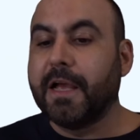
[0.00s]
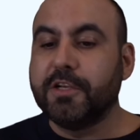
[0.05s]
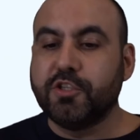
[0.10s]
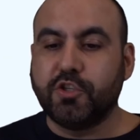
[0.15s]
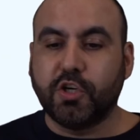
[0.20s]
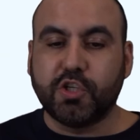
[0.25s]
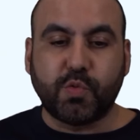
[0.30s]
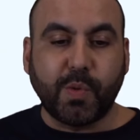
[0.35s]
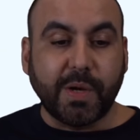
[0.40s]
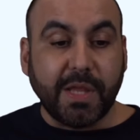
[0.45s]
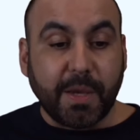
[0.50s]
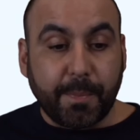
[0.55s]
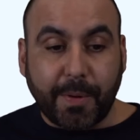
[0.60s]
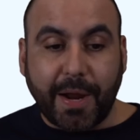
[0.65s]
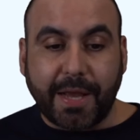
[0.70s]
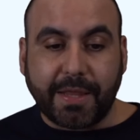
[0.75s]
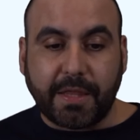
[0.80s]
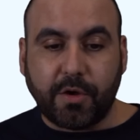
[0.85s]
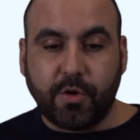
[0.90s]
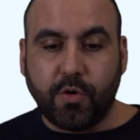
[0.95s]
So it's really
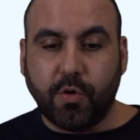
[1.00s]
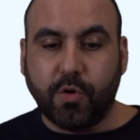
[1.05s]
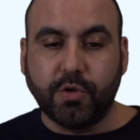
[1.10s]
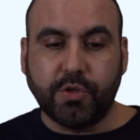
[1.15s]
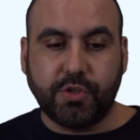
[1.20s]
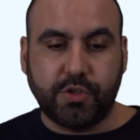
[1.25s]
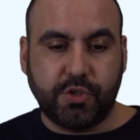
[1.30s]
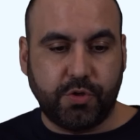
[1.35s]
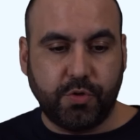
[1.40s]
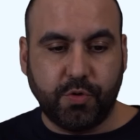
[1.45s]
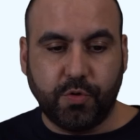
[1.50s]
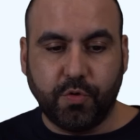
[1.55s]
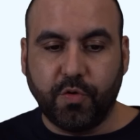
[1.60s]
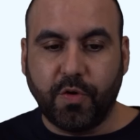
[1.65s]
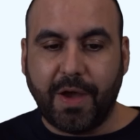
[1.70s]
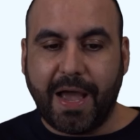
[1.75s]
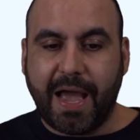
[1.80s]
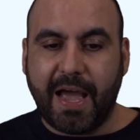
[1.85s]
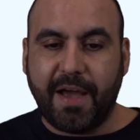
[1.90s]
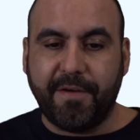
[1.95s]
practical to
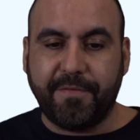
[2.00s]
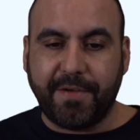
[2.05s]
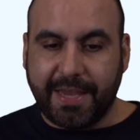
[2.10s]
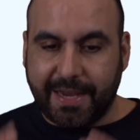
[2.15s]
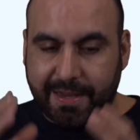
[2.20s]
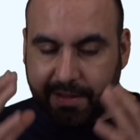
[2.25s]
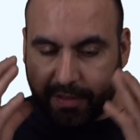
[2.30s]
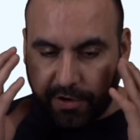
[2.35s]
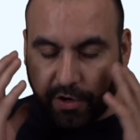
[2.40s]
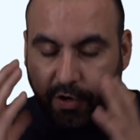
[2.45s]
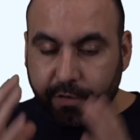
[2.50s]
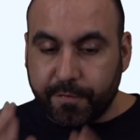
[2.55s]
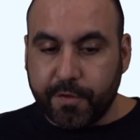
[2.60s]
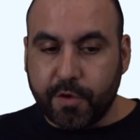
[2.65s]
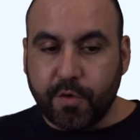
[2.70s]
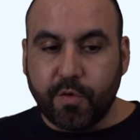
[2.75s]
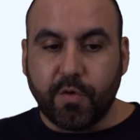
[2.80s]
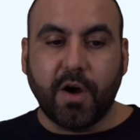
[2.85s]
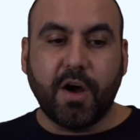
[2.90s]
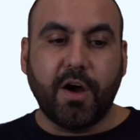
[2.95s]
have a clear
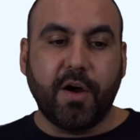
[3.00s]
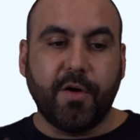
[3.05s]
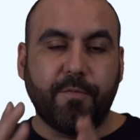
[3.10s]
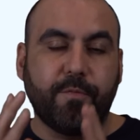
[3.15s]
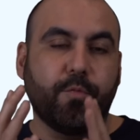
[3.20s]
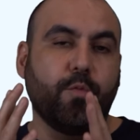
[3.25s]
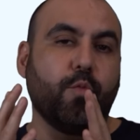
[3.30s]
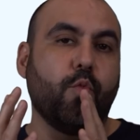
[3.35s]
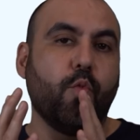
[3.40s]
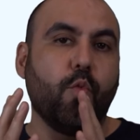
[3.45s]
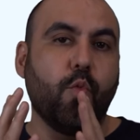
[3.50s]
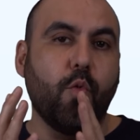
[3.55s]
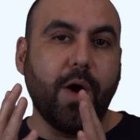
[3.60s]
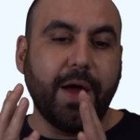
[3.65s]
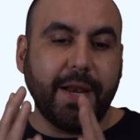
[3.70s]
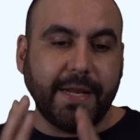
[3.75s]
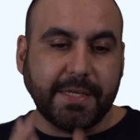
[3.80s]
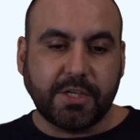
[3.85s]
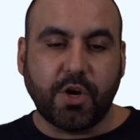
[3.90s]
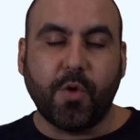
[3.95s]
view of
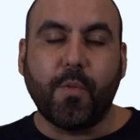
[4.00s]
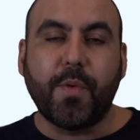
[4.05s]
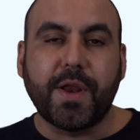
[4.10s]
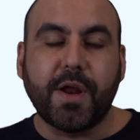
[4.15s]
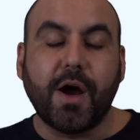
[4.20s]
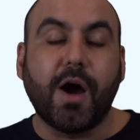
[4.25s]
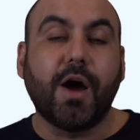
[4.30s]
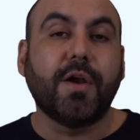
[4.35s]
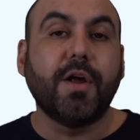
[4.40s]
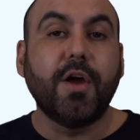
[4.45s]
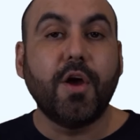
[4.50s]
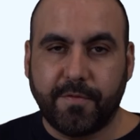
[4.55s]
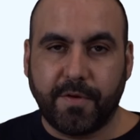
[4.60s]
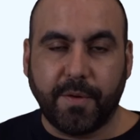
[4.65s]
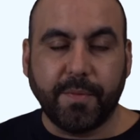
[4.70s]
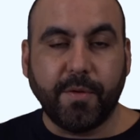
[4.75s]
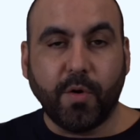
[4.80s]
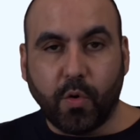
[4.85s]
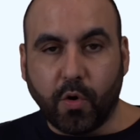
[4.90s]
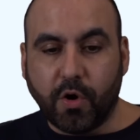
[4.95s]
what is going on
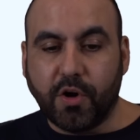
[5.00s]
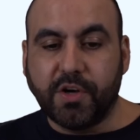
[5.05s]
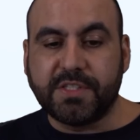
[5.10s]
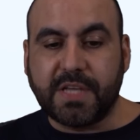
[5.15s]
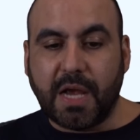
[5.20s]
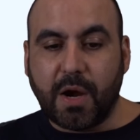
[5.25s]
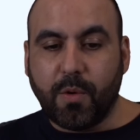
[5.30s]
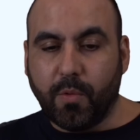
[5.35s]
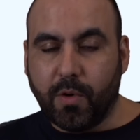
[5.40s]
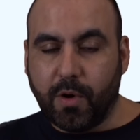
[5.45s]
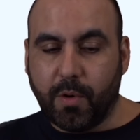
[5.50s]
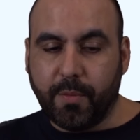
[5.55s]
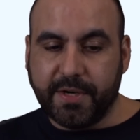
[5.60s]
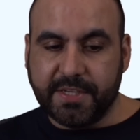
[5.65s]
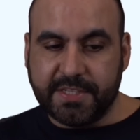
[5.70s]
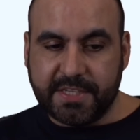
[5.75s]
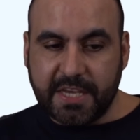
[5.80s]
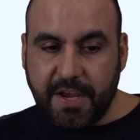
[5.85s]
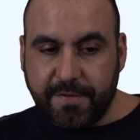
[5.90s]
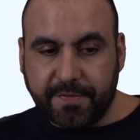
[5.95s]
from the orders that were
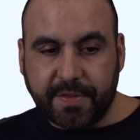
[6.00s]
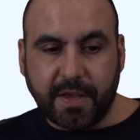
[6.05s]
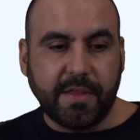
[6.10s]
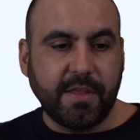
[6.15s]
received.